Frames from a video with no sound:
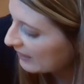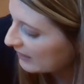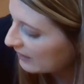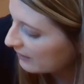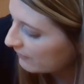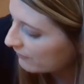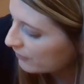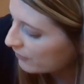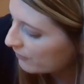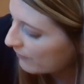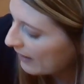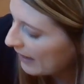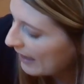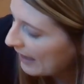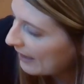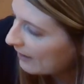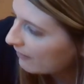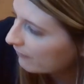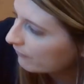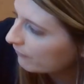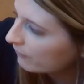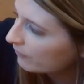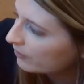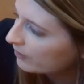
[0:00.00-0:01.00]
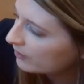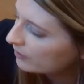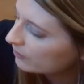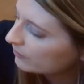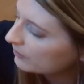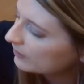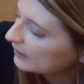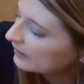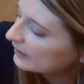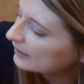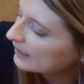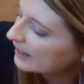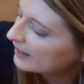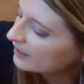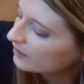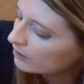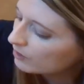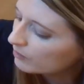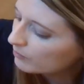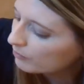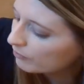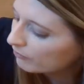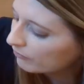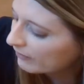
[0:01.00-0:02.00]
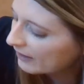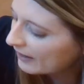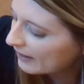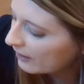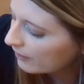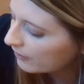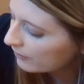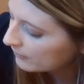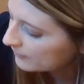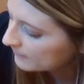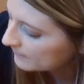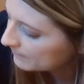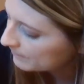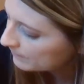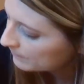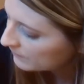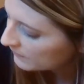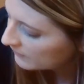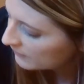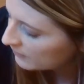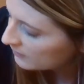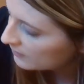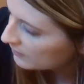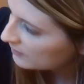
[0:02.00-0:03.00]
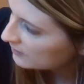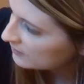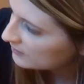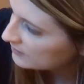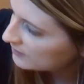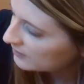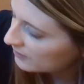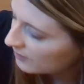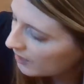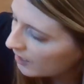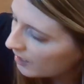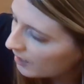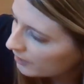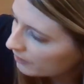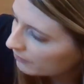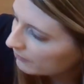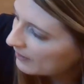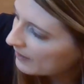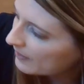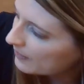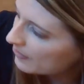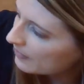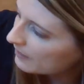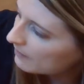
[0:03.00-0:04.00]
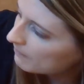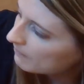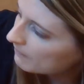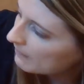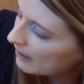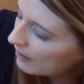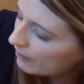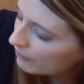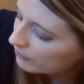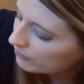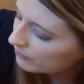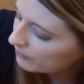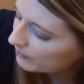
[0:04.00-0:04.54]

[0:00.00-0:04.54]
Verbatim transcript: if you have one, or a lighter brown to color in the mouth